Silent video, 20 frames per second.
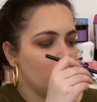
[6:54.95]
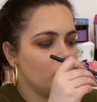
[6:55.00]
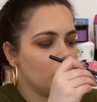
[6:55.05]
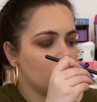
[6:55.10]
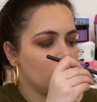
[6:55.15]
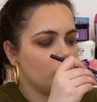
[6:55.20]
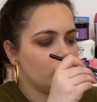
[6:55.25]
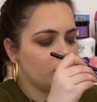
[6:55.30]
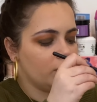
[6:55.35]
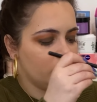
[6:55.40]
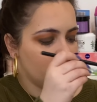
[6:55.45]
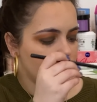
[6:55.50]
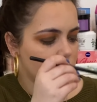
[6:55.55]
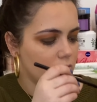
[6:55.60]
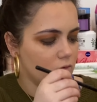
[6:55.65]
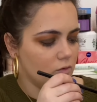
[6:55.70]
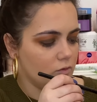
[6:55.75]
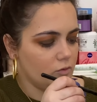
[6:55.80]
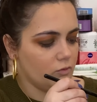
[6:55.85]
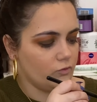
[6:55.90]
Cookie
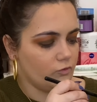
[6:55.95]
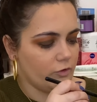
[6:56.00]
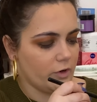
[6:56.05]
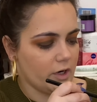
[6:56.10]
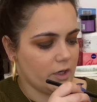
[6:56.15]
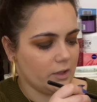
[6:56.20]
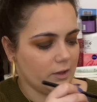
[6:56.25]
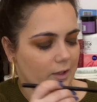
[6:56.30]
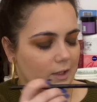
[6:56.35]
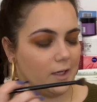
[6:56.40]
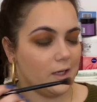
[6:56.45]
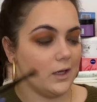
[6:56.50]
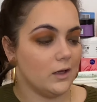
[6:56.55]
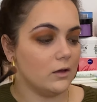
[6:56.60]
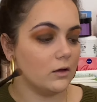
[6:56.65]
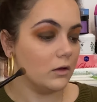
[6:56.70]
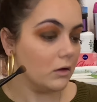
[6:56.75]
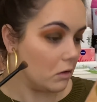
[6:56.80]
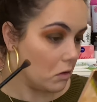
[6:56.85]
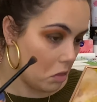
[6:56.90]
Dough Running
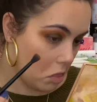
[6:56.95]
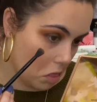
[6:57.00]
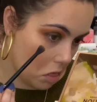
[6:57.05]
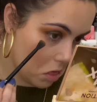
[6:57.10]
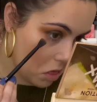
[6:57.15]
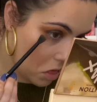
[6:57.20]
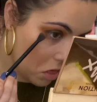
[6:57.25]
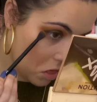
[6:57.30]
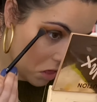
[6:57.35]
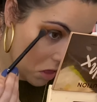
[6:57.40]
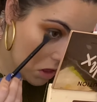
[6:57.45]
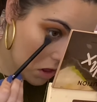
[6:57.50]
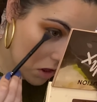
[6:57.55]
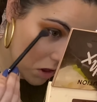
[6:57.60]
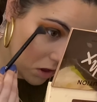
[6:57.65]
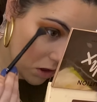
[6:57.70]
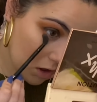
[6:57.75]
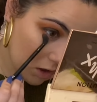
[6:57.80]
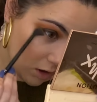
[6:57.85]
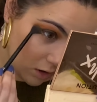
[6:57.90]
Late,
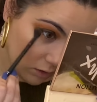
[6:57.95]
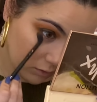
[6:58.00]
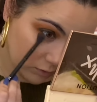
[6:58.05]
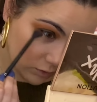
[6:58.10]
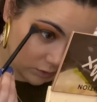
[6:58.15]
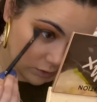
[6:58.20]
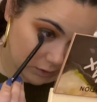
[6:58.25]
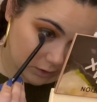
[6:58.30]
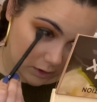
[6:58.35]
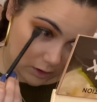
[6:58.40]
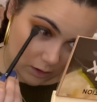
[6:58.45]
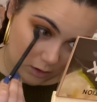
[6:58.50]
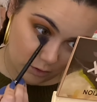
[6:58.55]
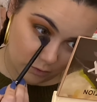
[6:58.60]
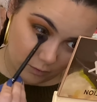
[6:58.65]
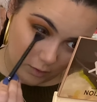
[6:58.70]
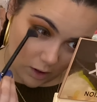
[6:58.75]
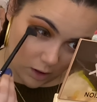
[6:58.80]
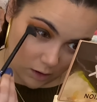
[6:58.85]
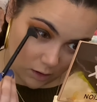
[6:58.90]
and I'm just gonna
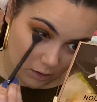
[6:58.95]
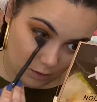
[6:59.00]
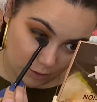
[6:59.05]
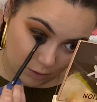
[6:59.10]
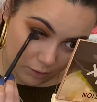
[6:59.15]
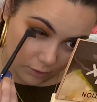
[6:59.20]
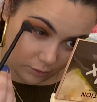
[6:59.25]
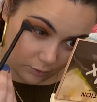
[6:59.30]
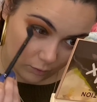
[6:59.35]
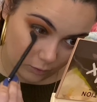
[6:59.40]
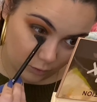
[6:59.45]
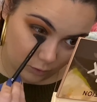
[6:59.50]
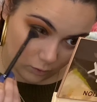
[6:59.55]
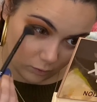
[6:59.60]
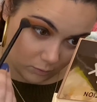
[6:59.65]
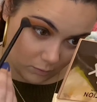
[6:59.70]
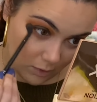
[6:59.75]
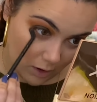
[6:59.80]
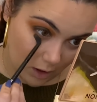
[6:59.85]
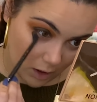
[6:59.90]
run it
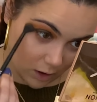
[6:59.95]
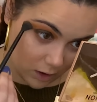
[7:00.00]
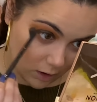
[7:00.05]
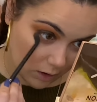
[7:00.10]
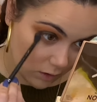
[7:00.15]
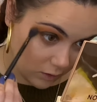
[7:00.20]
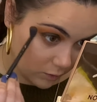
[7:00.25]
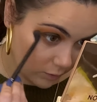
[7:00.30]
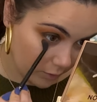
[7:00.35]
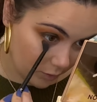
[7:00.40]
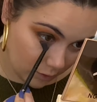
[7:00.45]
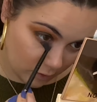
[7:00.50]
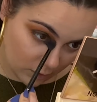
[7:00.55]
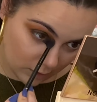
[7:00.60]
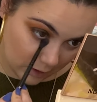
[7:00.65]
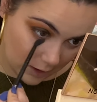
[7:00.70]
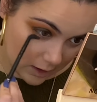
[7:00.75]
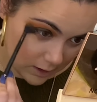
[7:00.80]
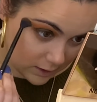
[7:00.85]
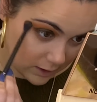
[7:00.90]
through my lower
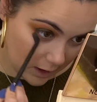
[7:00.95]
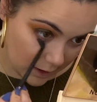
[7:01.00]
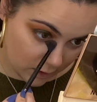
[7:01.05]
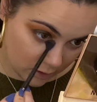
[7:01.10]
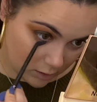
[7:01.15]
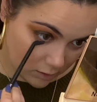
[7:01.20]
lash line.